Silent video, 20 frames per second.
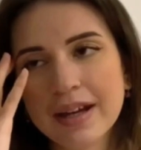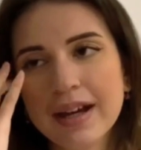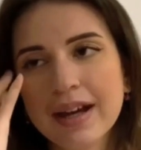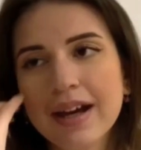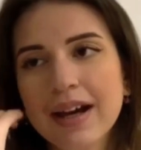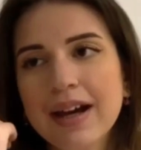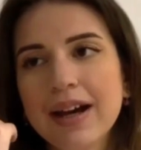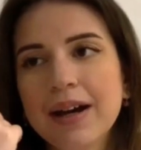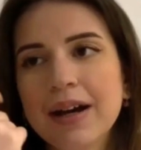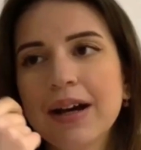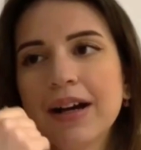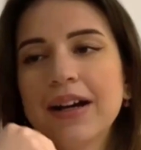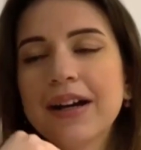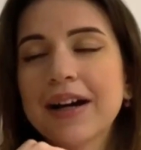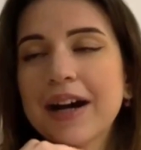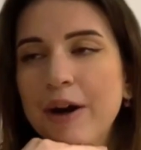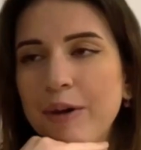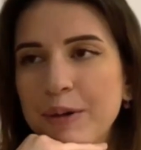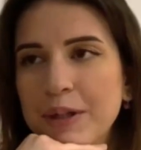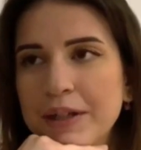
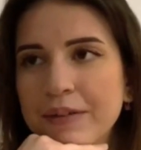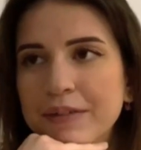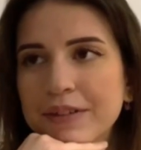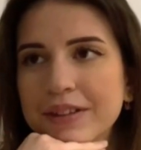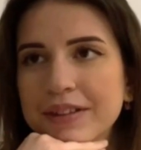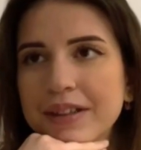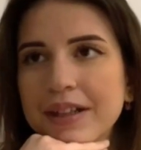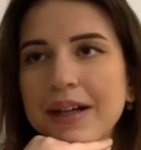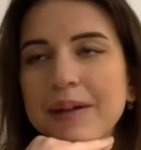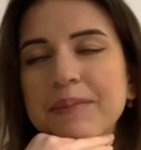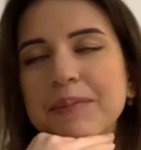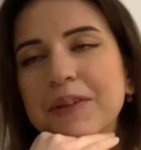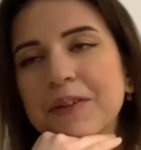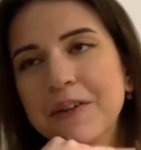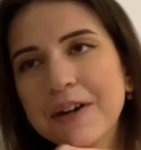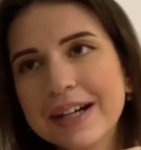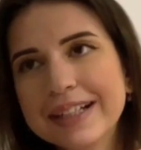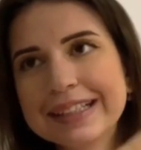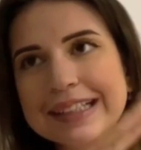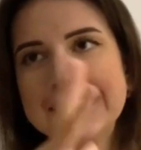However, I'm quite
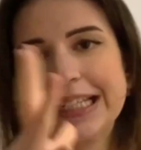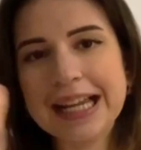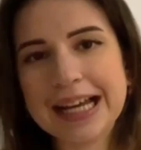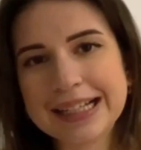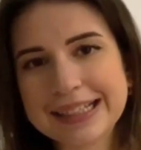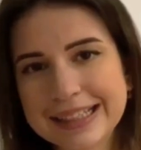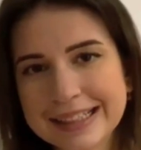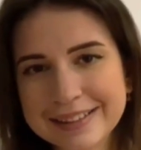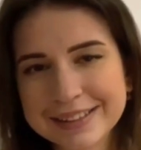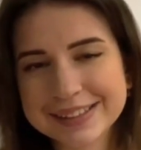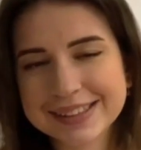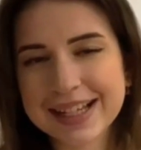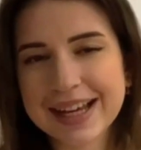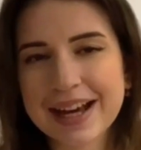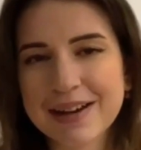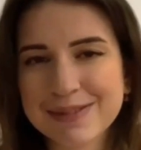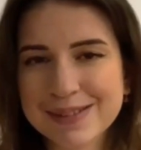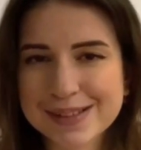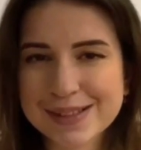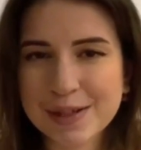lucky because I have
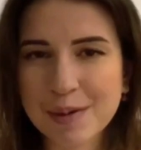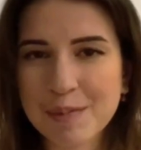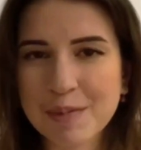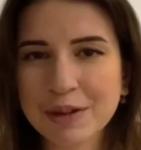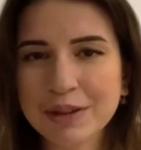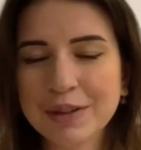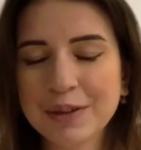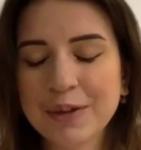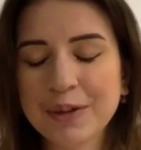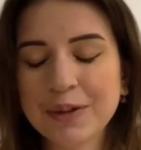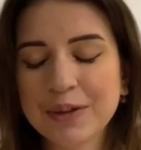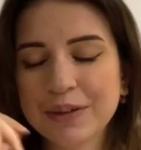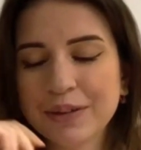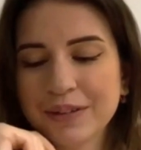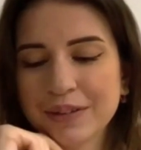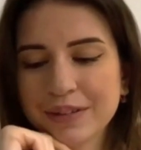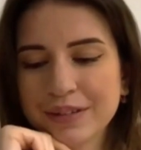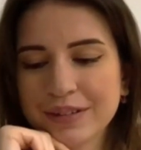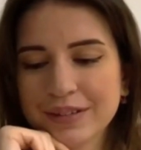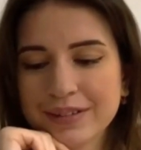someone who
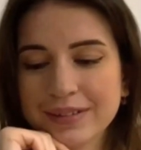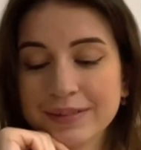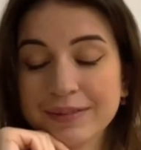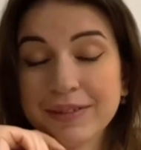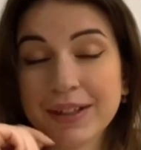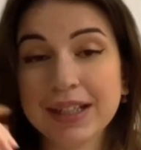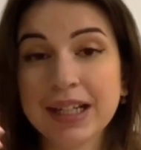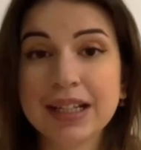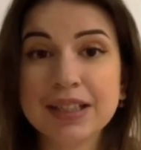financially